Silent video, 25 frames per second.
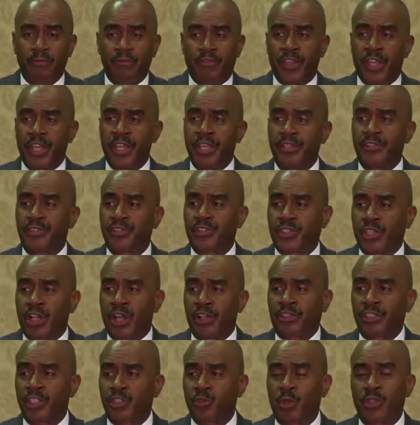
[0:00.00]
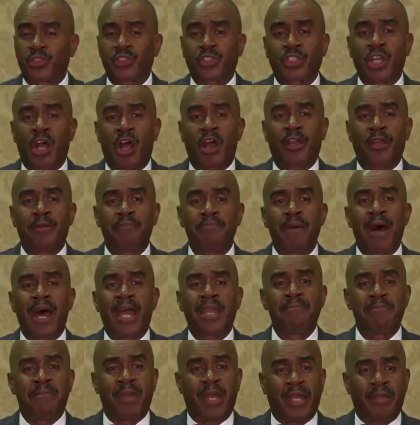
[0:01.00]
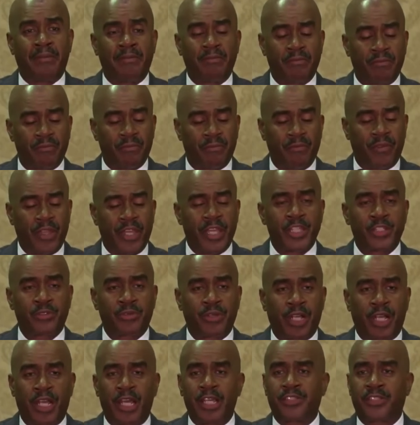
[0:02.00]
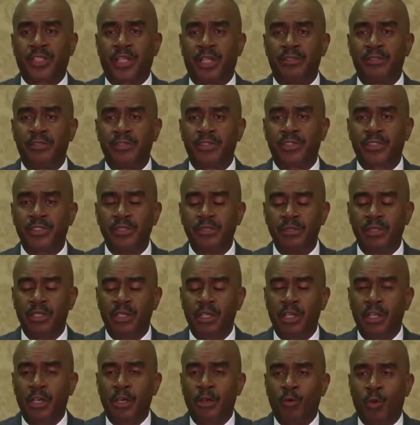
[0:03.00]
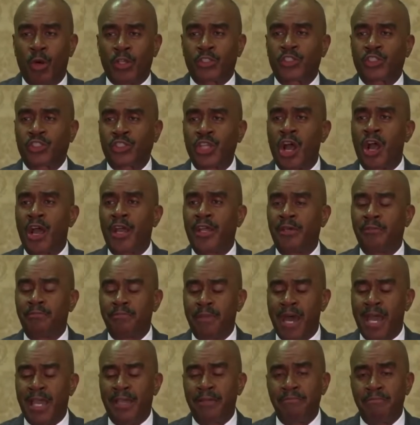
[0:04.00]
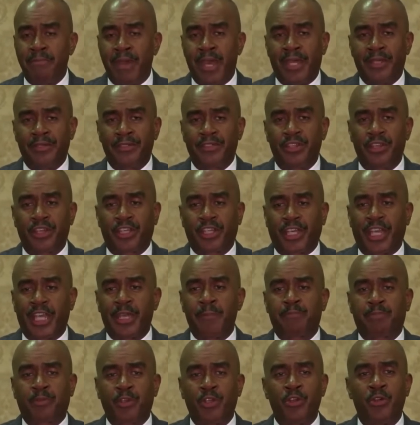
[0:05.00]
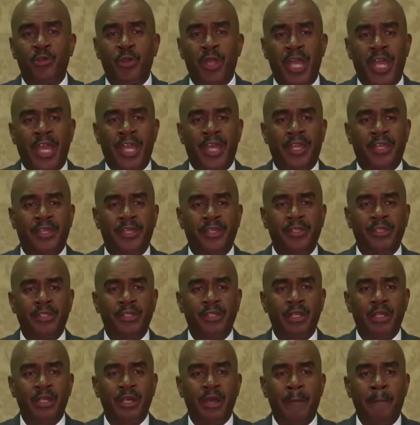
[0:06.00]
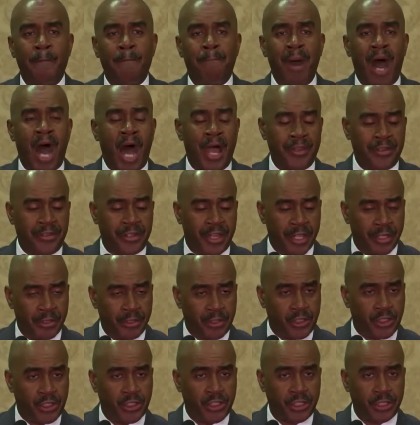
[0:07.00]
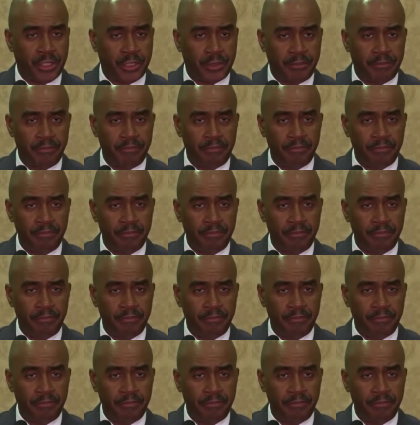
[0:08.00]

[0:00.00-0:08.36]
These churches were started by men. These religions were started by men to keep you in bondage,